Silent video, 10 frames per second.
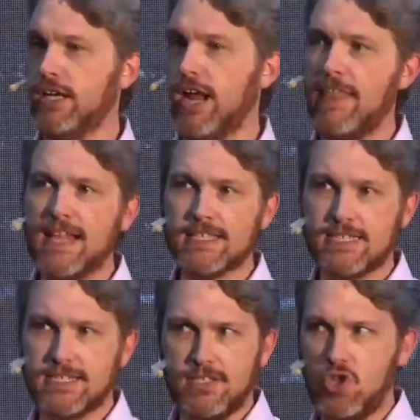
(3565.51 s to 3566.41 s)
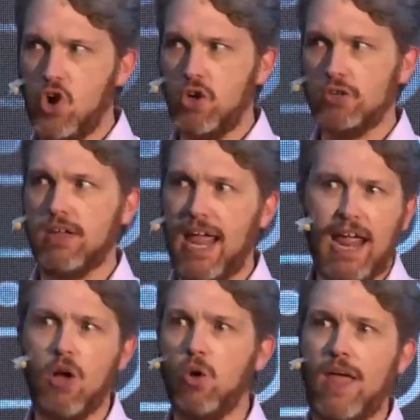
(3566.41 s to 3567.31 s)
And that's not
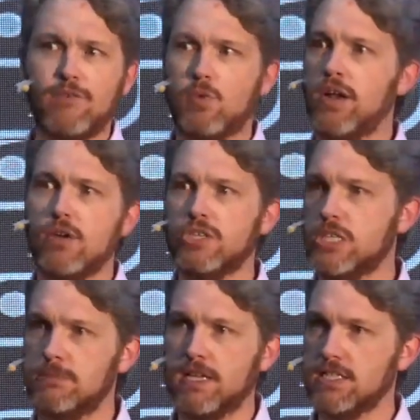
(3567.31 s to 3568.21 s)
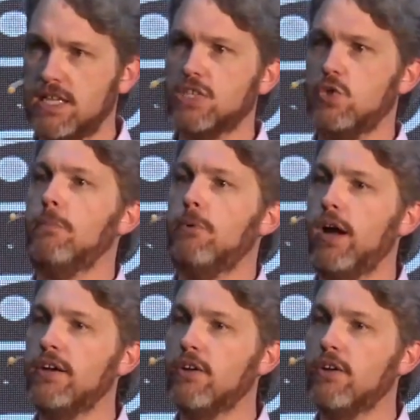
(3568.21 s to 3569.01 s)
how everyone else expects things to operate.